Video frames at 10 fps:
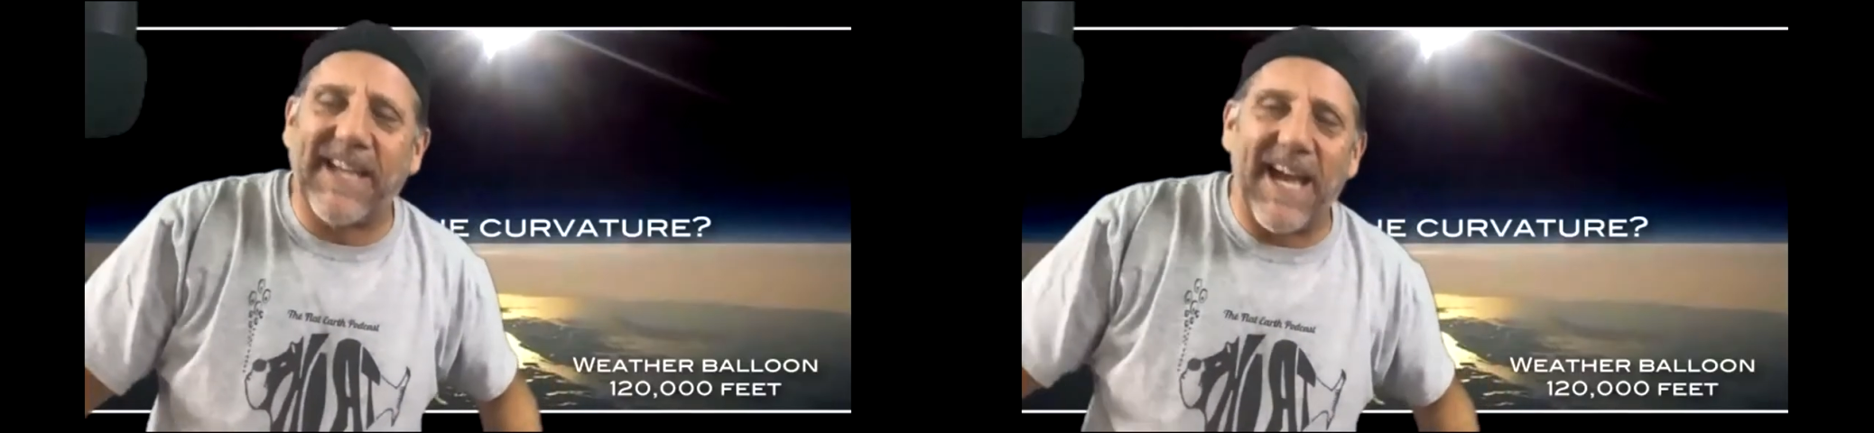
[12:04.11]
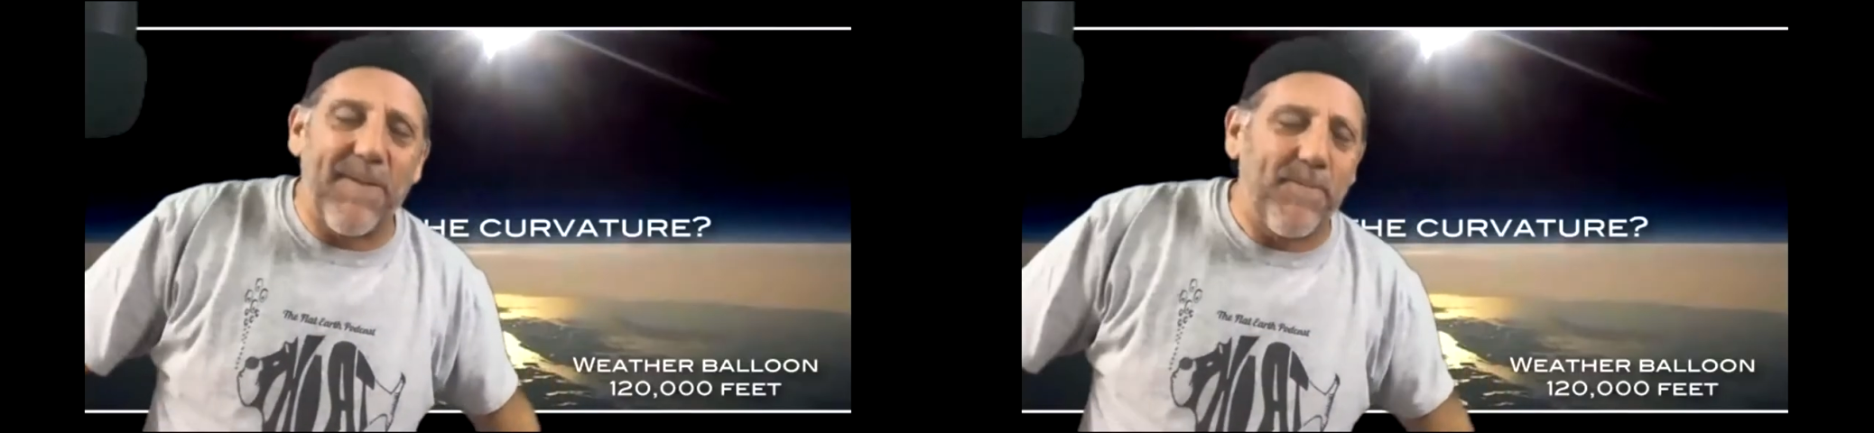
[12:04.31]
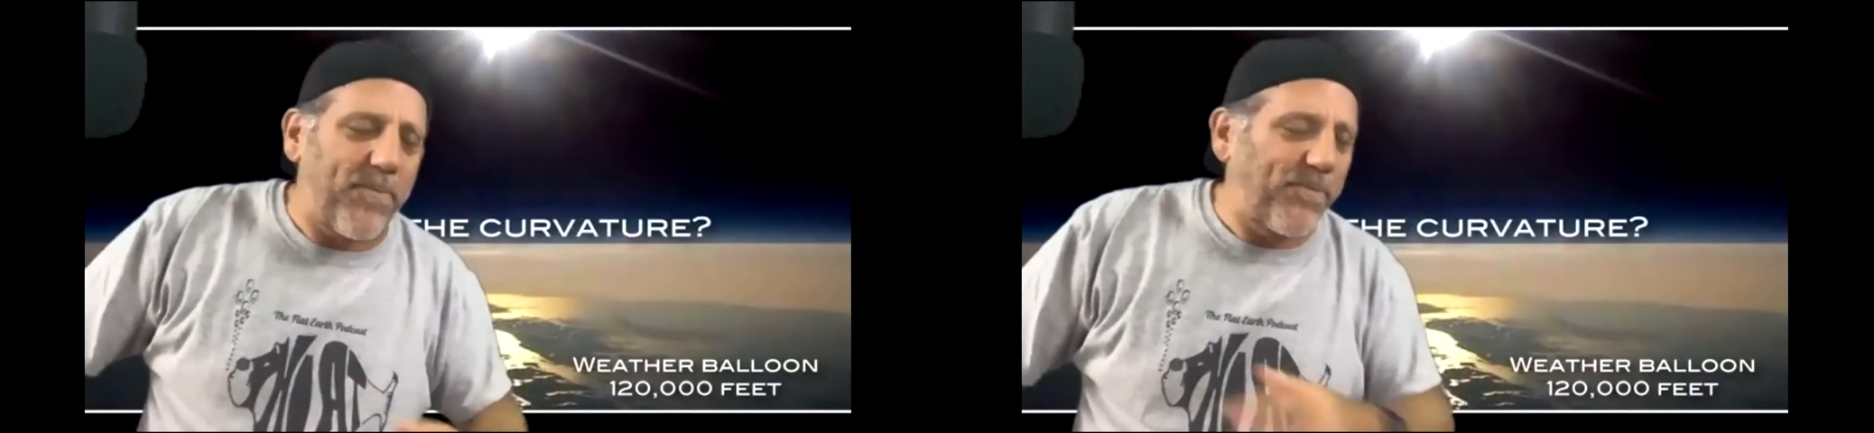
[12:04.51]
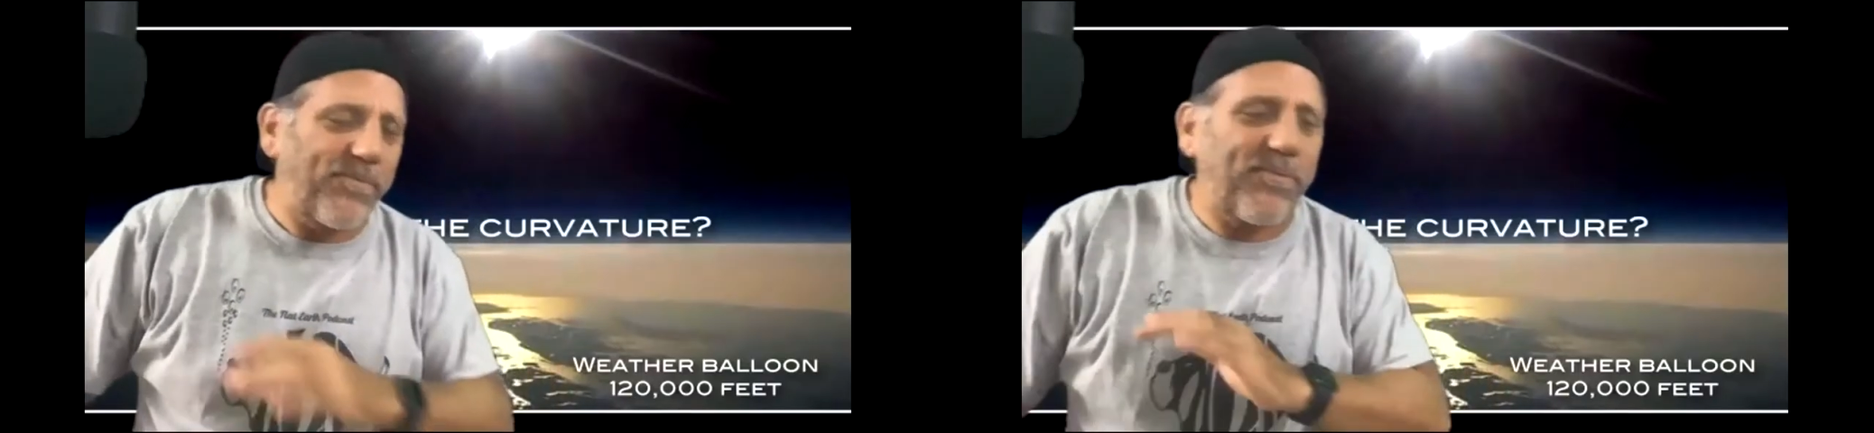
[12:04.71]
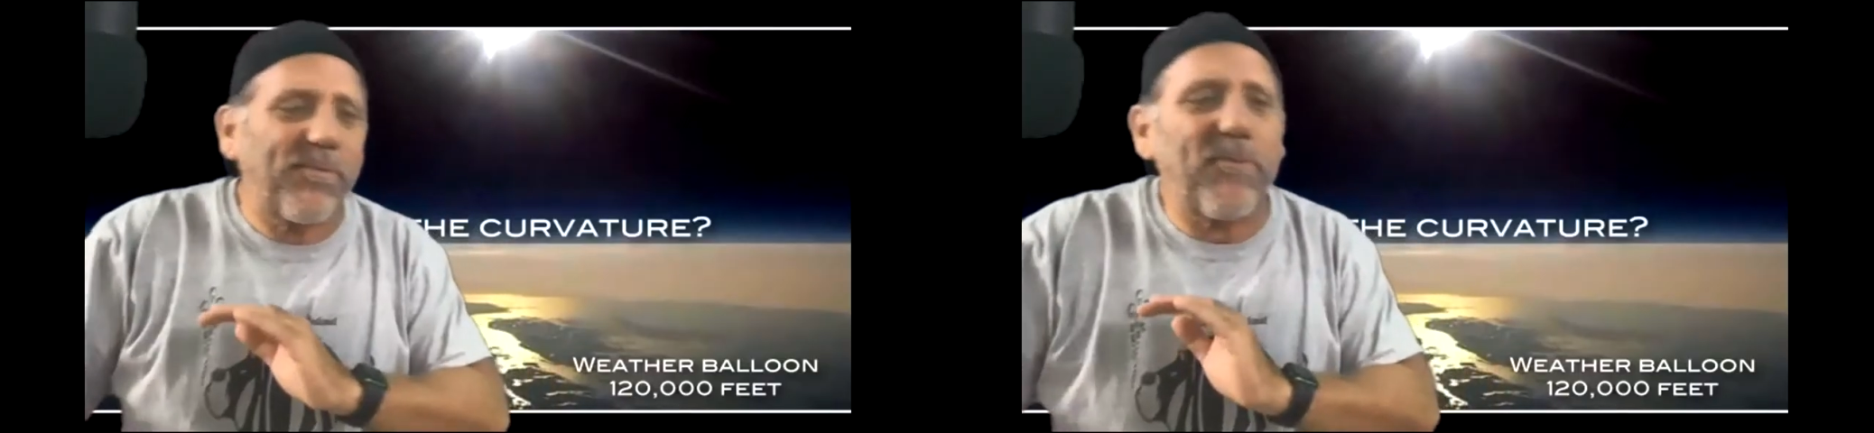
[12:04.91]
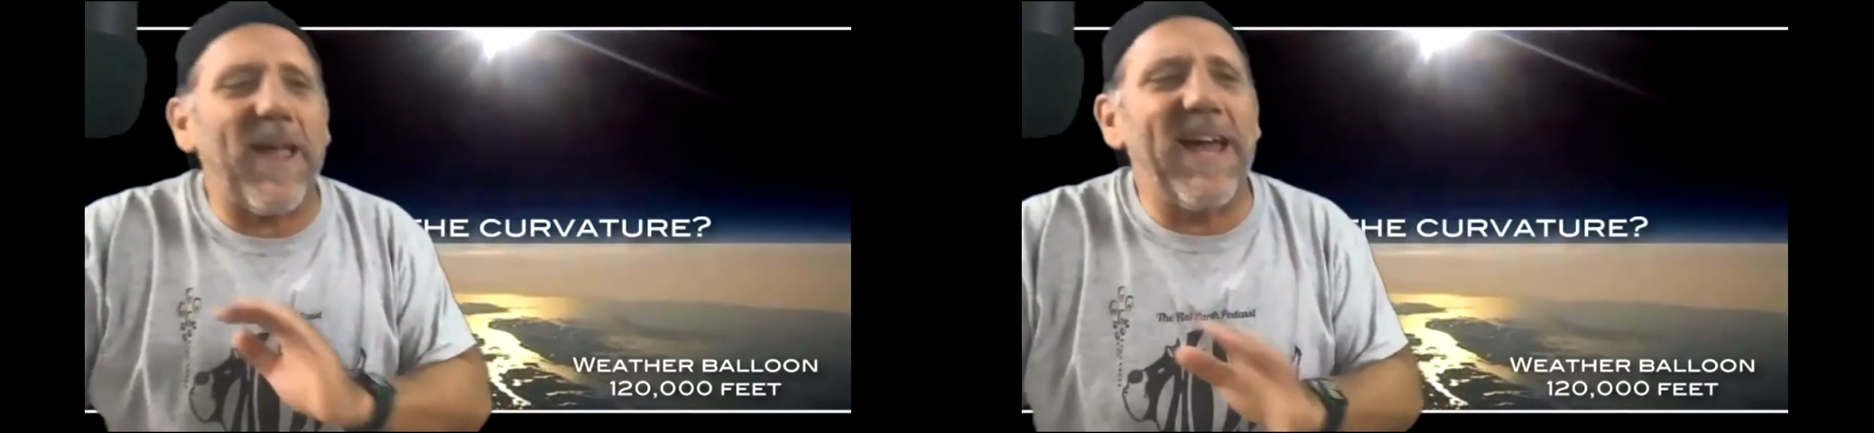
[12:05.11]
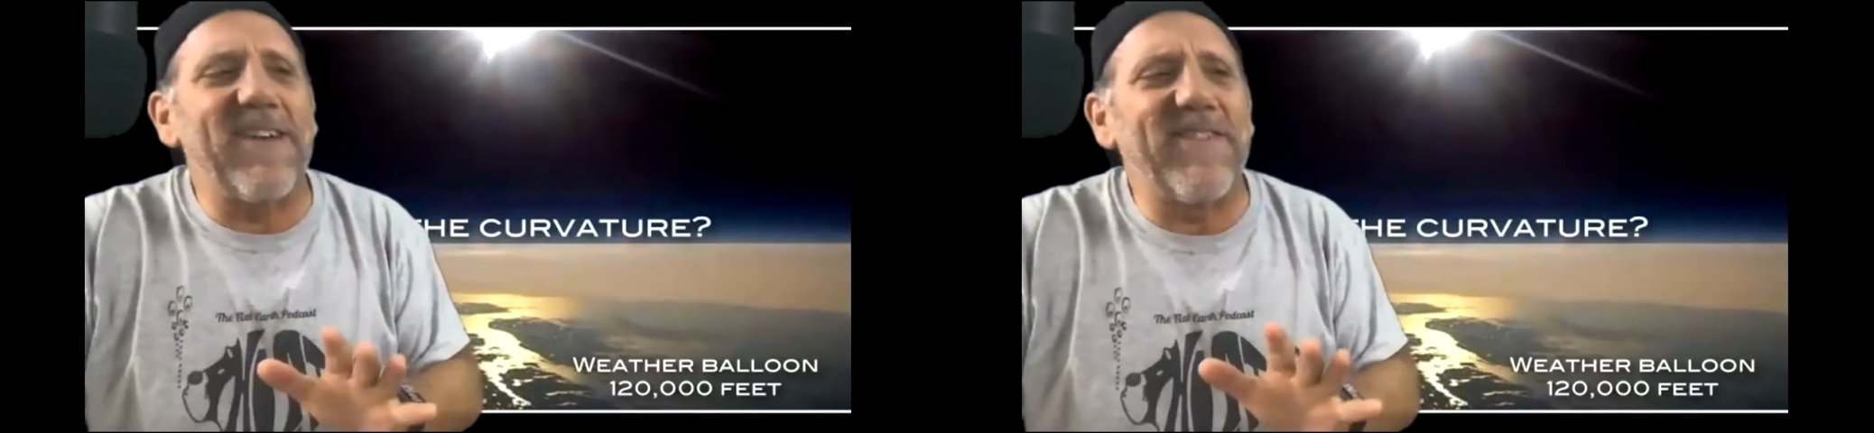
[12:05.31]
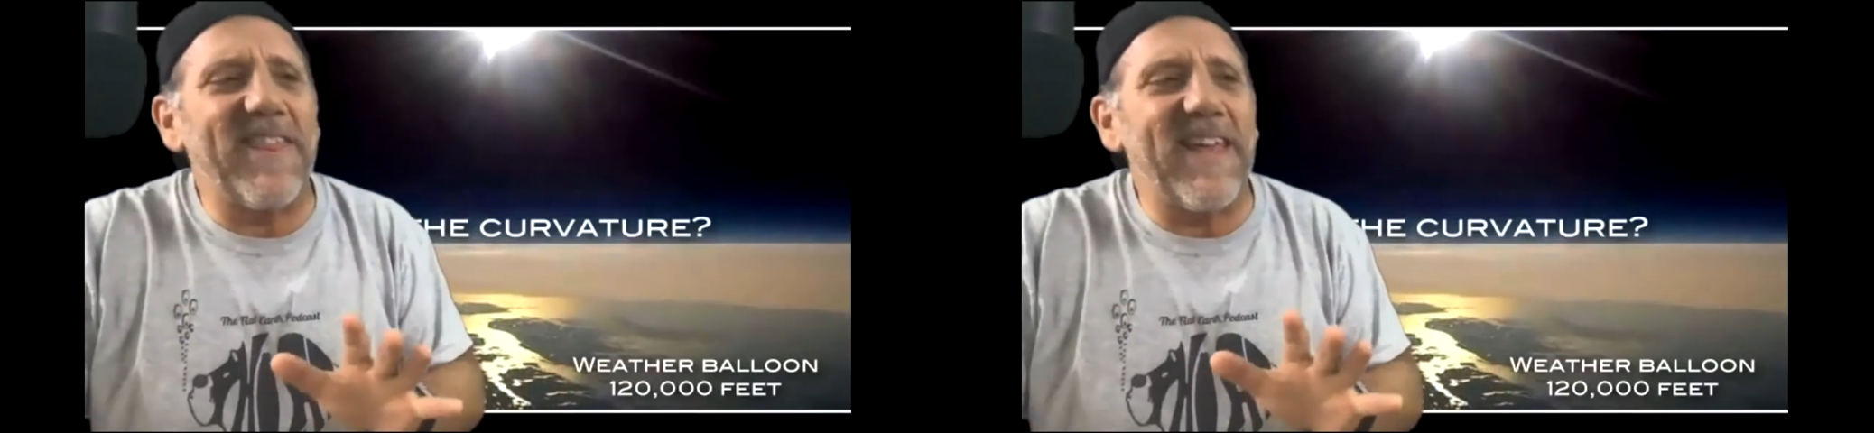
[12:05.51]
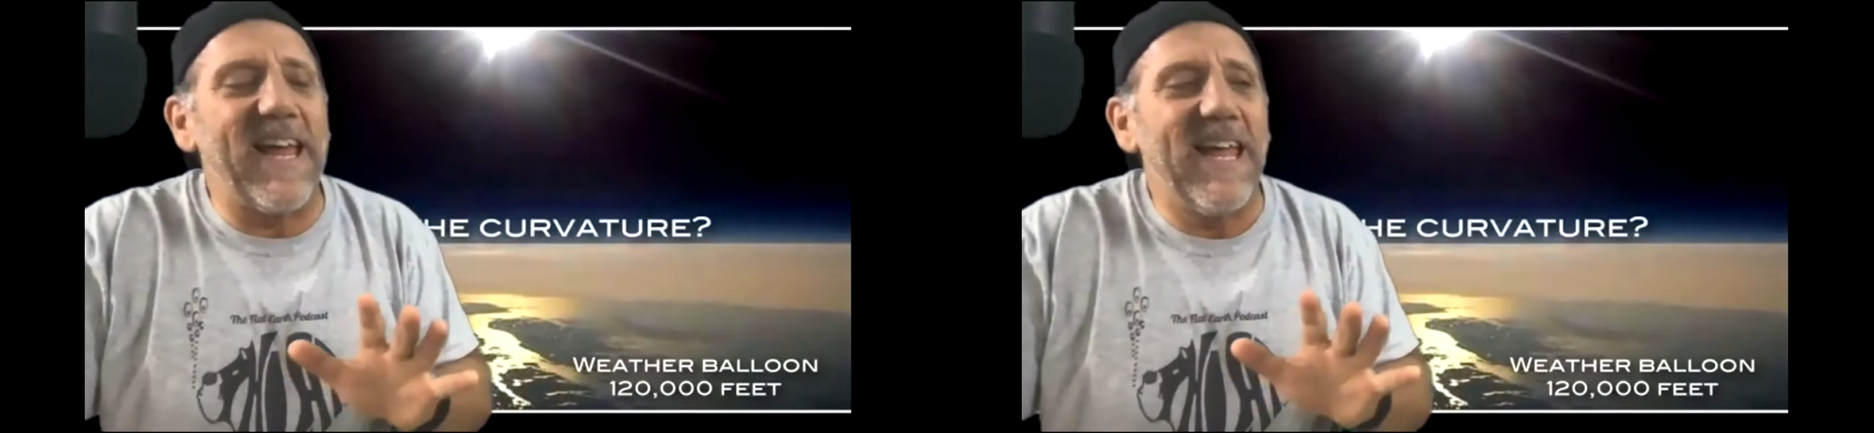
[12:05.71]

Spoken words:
and everything.